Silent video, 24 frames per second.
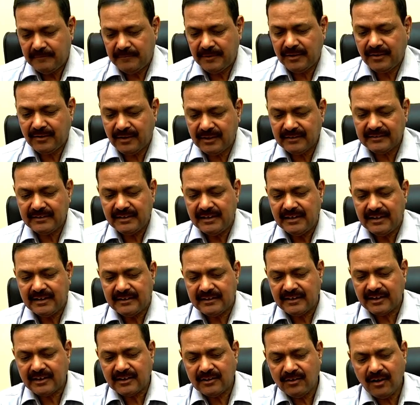because
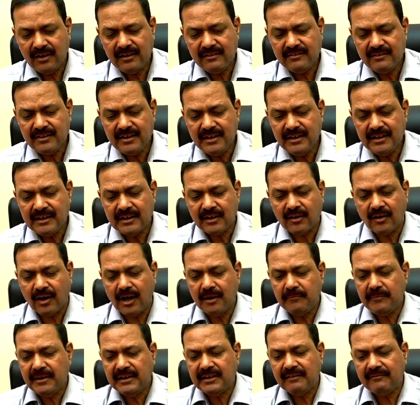technology,
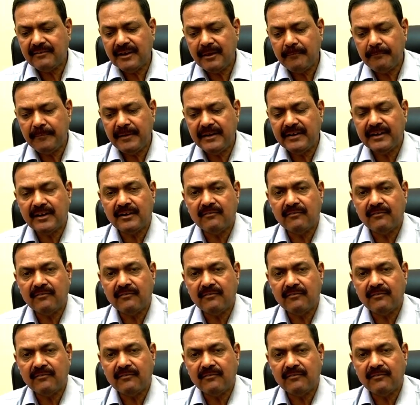economic development,